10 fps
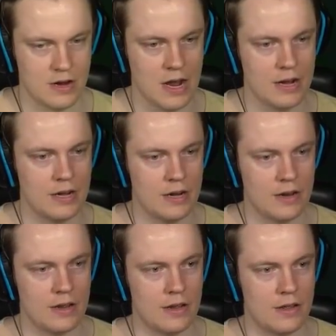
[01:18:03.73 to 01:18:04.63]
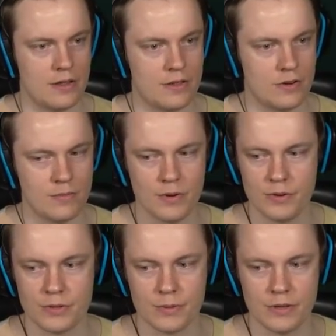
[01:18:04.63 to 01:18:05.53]
I need a thermo
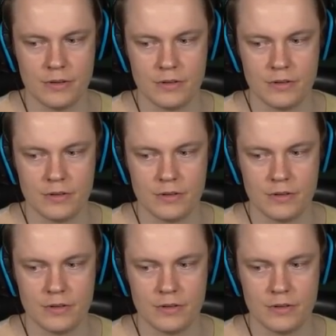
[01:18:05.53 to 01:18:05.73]
as well.